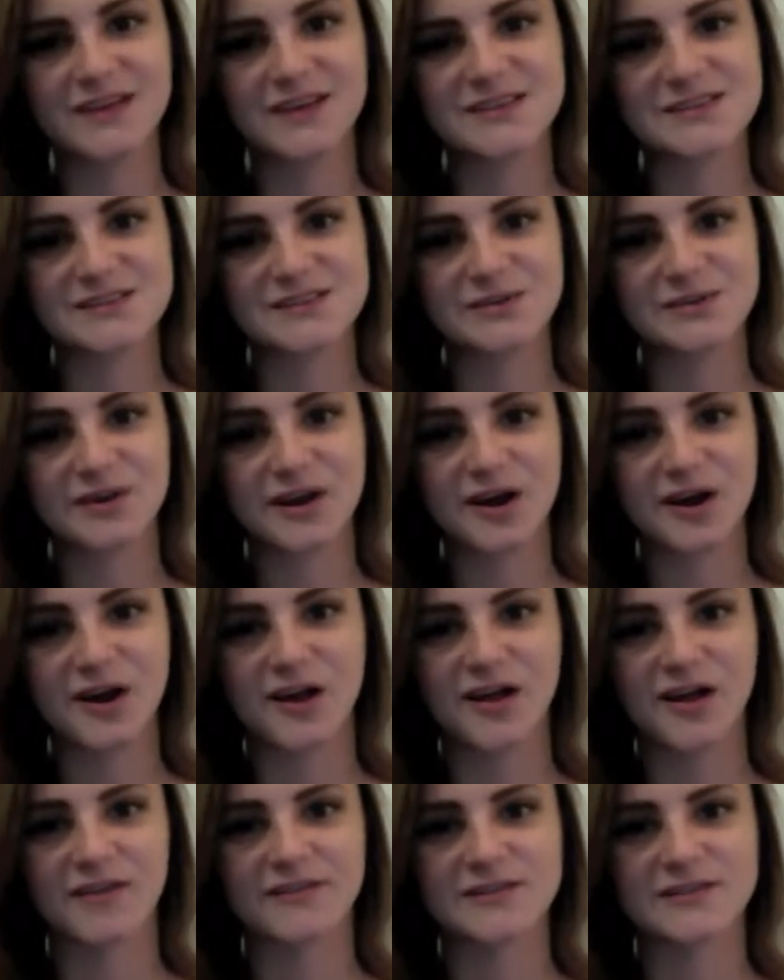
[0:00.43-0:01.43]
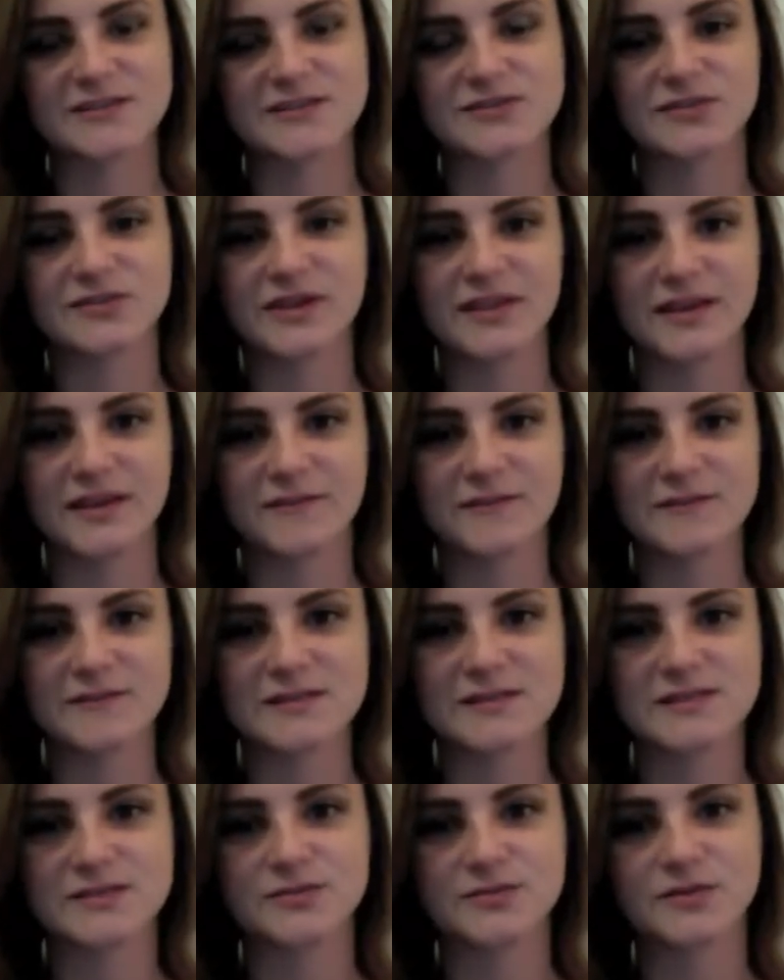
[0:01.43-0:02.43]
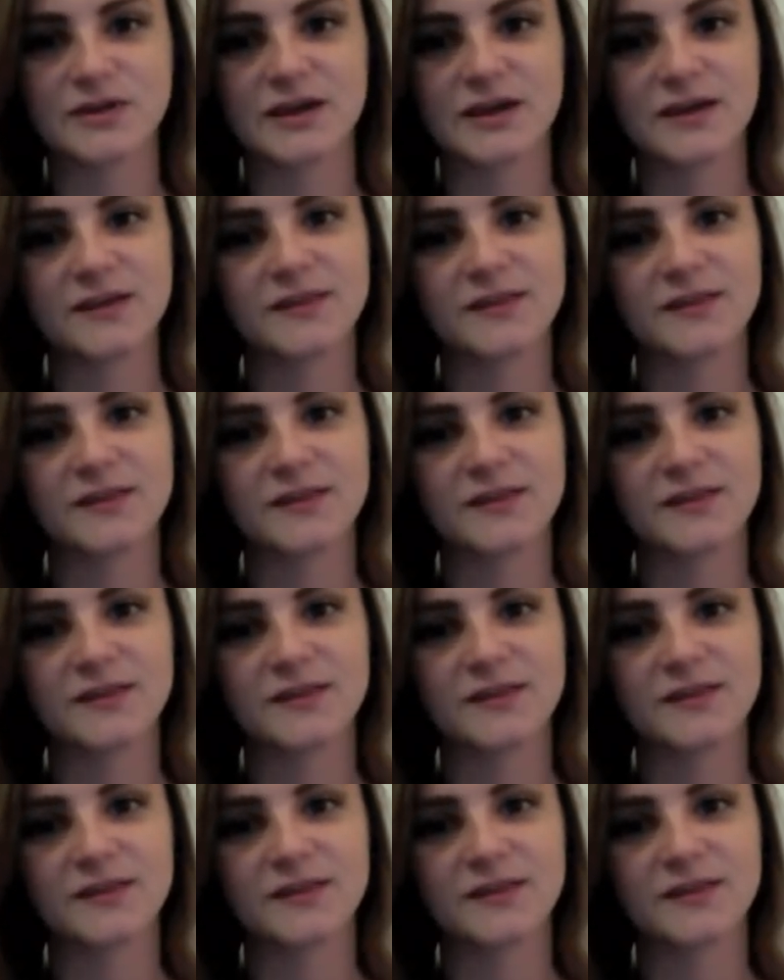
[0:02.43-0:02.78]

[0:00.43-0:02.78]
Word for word: Stuart Hall offers three levels of schooling.